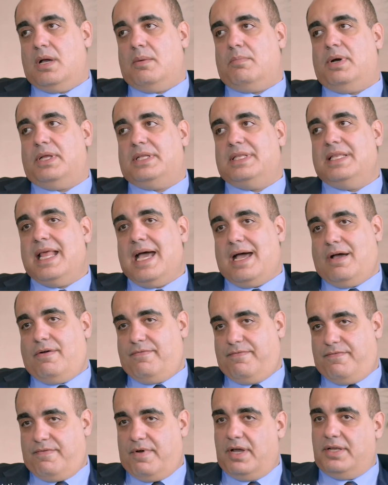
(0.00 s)
But now
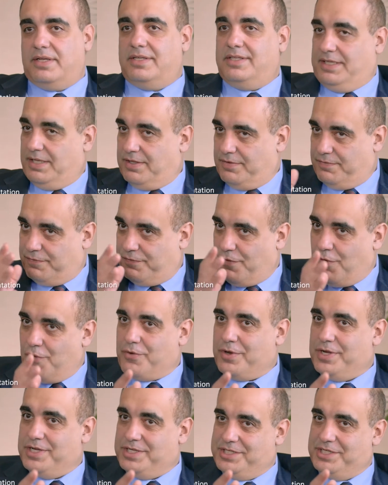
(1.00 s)
finally the
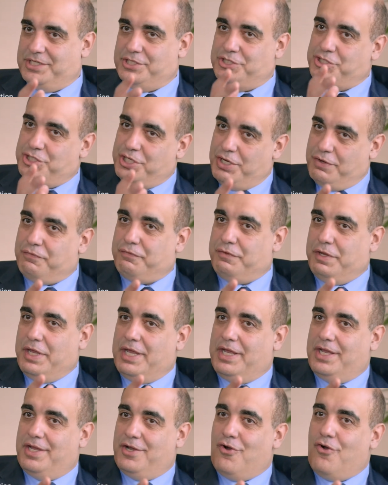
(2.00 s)
focus is
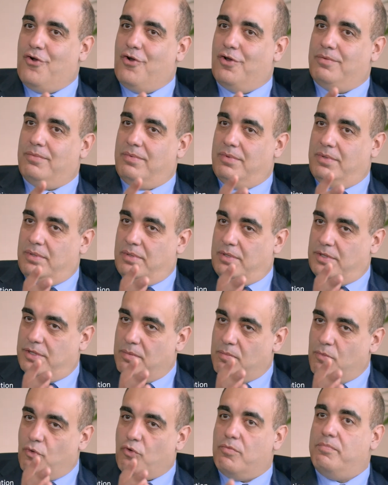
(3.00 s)
shifting on
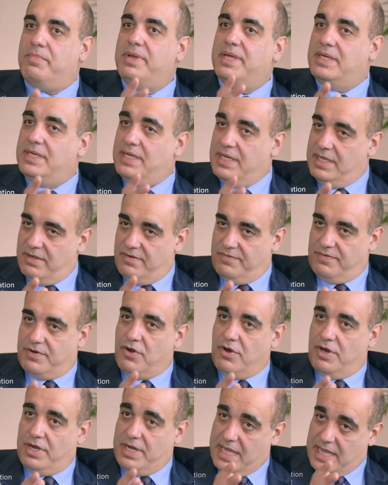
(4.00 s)
the morbidity of
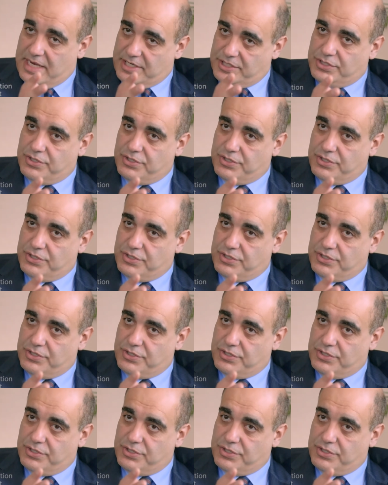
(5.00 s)
cardiac